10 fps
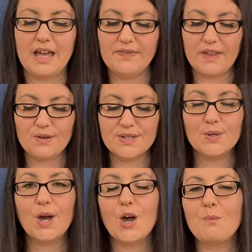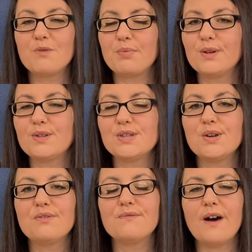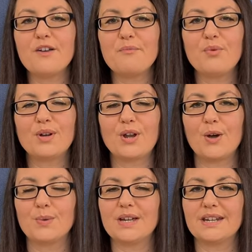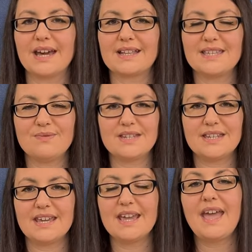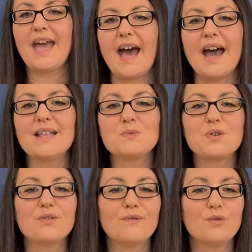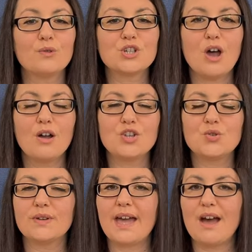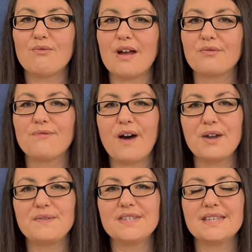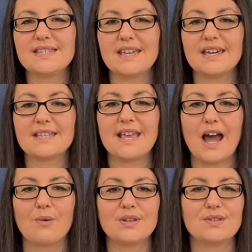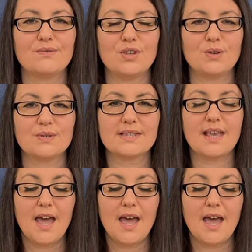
They also come with Bluetooth 5.0 connectivity and with a full charge you'll get around 5 to 6 hours of use.